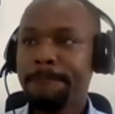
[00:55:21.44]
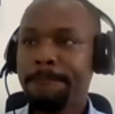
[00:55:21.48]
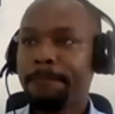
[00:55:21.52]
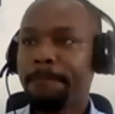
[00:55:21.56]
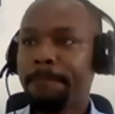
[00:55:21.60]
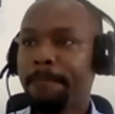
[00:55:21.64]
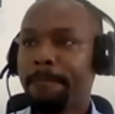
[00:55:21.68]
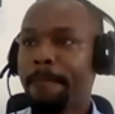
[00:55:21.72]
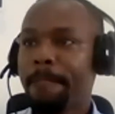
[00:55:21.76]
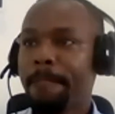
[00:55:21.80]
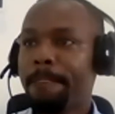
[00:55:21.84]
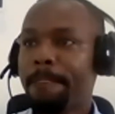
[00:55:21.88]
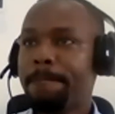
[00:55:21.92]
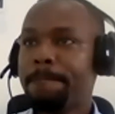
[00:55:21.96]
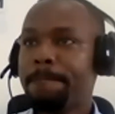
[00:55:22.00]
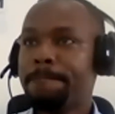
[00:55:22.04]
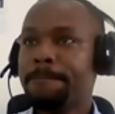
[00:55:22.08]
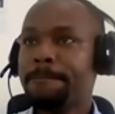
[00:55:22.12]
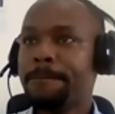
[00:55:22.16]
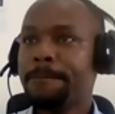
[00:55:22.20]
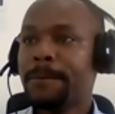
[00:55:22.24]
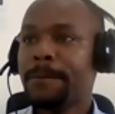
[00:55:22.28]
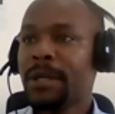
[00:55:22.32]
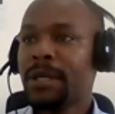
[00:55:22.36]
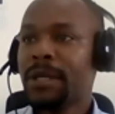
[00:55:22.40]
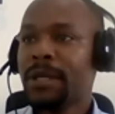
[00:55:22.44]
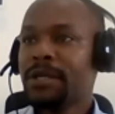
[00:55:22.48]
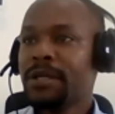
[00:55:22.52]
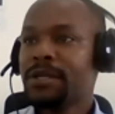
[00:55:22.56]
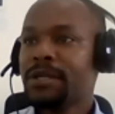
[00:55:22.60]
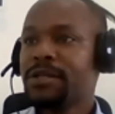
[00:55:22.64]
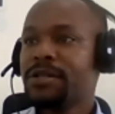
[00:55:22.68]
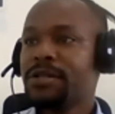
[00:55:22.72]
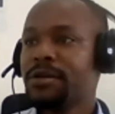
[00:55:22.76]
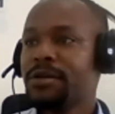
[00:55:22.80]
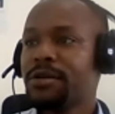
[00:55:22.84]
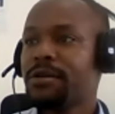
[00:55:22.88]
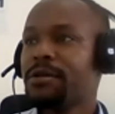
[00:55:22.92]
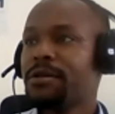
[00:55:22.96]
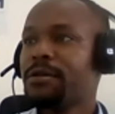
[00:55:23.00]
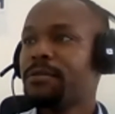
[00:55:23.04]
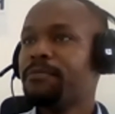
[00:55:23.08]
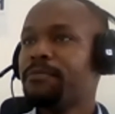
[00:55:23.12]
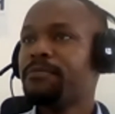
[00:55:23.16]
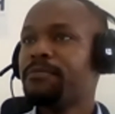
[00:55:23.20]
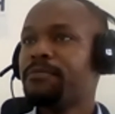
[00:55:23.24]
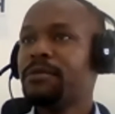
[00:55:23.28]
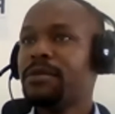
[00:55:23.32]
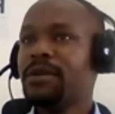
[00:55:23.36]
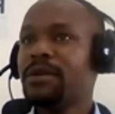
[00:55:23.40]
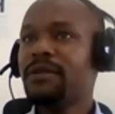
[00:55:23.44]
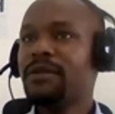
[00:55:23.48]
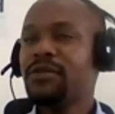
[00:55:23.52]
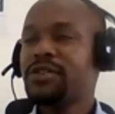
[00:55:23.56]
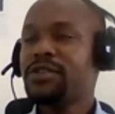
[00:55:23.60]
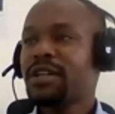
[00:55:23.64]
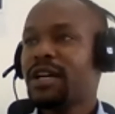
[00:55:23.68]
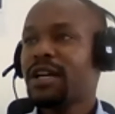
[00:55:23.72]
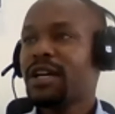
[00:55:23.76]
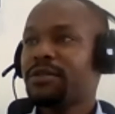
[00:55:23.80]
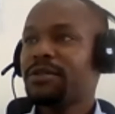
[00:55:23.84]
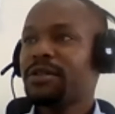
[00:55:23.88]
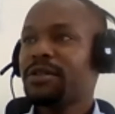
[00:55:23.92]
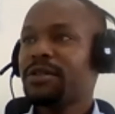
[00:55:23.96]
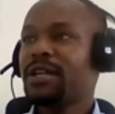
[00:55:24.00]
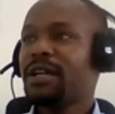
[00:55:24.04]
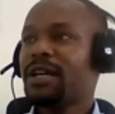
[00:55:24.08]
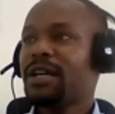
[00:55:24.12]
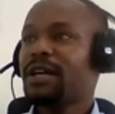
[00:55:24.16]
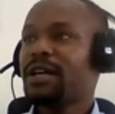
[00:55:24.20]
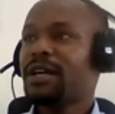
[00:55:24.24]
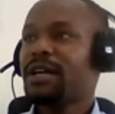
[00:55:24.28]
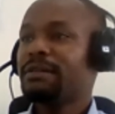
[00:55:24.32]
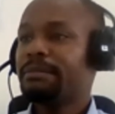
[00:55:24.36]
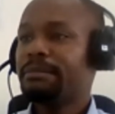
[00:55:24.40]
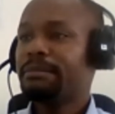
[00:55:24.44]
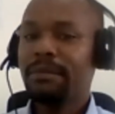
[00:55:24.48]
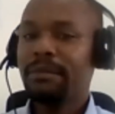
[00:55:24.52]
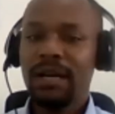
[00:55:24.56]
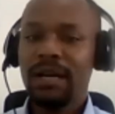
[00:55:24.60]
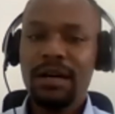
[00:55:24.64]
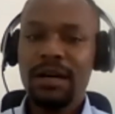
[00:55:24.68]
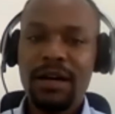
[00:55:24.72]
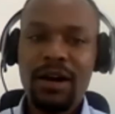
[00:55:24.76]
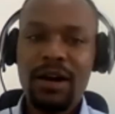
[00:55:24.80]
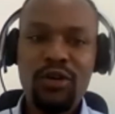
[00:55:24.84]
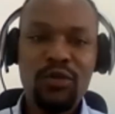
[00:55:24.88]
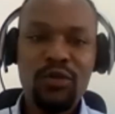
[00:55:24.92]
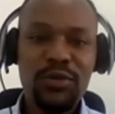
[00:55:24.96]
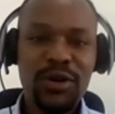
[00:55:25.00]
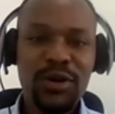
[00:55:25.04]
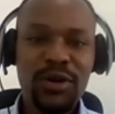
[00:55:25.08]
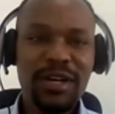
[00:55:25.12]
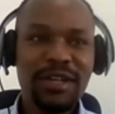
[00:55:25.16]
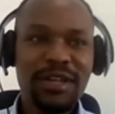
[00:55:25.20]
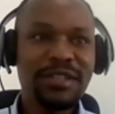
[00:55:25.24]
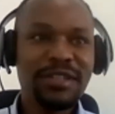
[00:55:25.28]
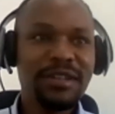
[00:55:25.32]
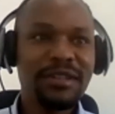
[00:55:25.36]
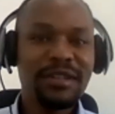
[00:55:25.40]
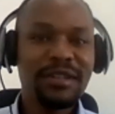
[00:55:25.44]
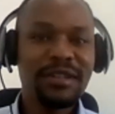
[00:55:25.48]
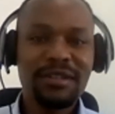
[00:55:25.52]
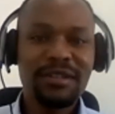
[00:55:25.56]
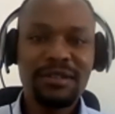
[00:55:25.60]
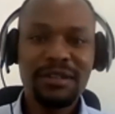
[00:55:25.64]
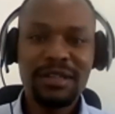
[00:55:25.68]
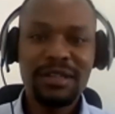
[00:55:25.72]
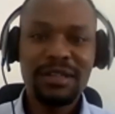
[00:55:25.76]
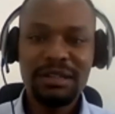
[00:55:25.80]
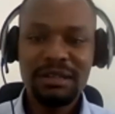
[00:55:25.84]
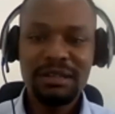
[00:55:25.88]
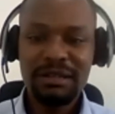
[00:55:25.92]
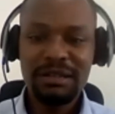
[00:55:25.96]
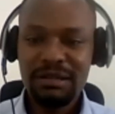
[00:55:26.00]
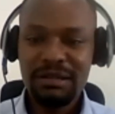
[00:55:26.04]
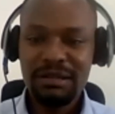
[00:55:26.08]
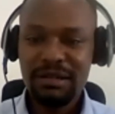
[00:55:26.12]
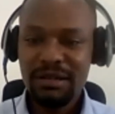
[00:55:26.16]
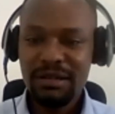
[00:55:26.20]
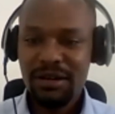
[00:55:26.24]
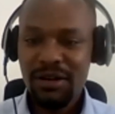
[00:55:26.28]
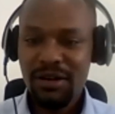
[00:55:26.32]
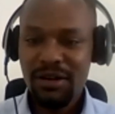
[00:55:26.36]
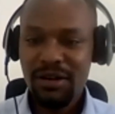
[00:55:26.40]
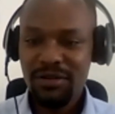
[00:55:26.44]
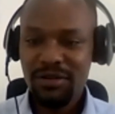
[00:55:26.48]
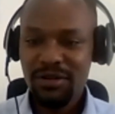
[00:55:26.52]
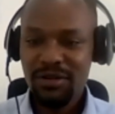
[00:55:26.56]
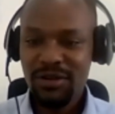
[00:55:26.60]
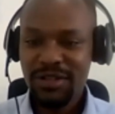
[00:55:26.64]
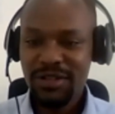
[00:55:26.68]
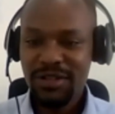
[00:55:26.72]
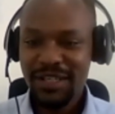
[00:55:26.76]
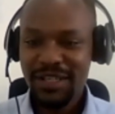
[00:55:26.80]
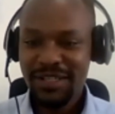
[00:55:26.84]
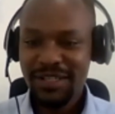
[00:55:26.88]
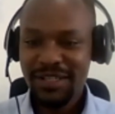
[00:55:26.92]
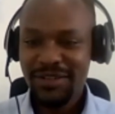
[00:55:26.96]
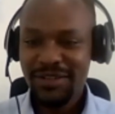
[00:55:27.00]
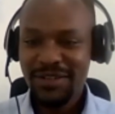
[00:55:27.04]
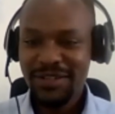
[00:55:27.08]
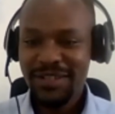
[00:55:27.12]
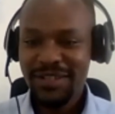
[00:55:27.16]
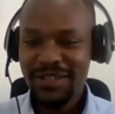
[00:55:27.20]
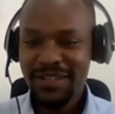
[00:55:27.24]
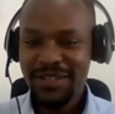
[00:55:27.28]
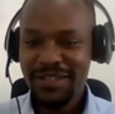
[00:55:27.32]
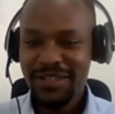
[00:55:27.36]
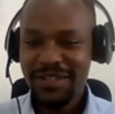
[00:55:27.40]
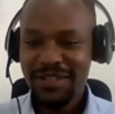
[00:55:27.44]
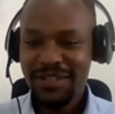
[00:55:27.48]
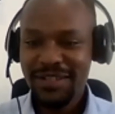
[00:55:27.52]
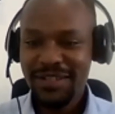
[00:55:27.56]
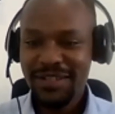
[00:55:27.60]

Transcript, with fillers: hmm. So um, if you check out here, I, I, hope you can see the screen. Oh, not yet, not yet,